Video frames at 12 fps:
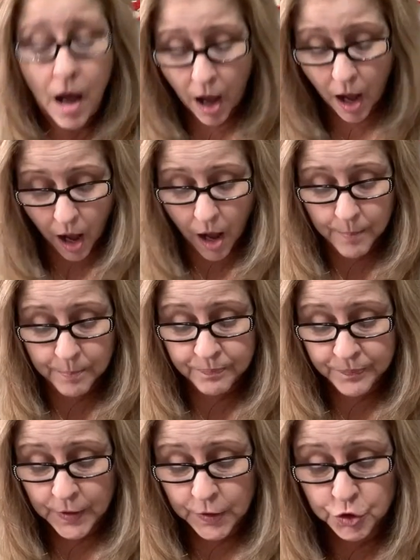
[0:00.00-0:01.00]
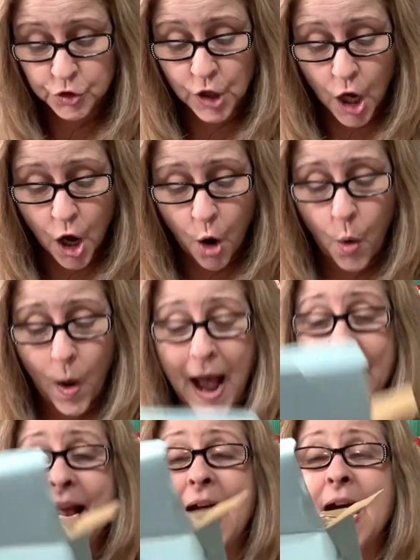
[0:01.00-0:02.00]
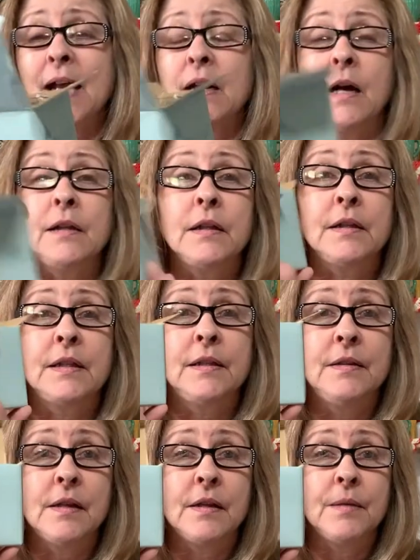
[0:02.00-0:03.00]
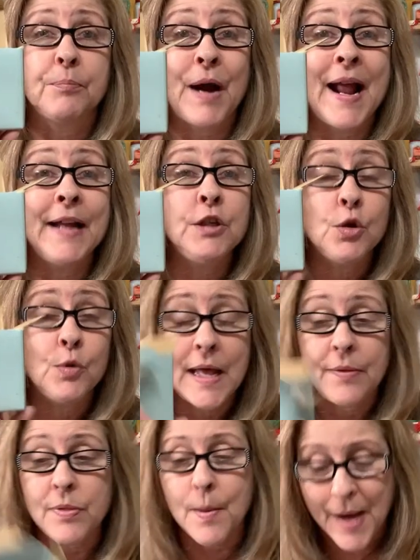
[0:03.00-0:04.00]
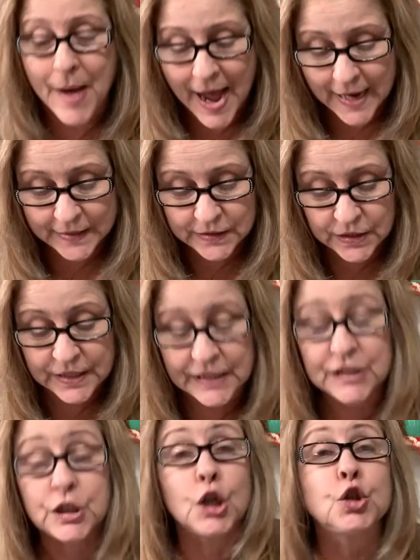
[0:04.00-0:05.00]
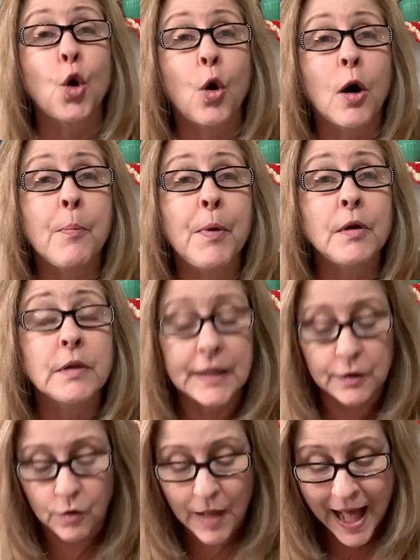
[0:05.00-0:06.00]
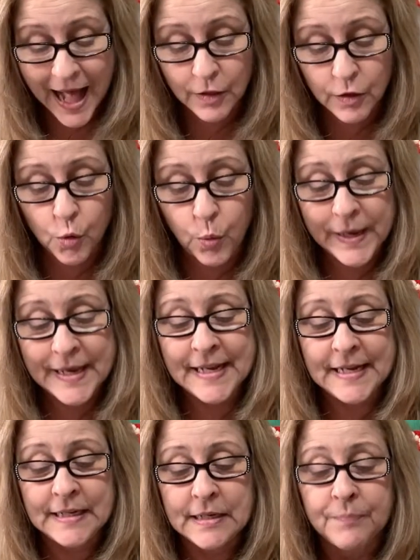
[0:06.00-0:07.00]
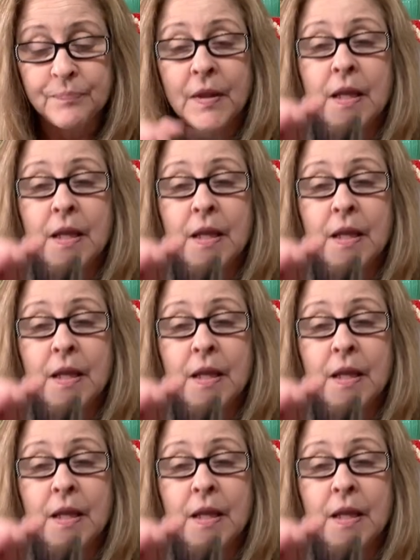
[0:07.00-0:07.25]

Um, so I got brand new in the box, these adorable little Halloween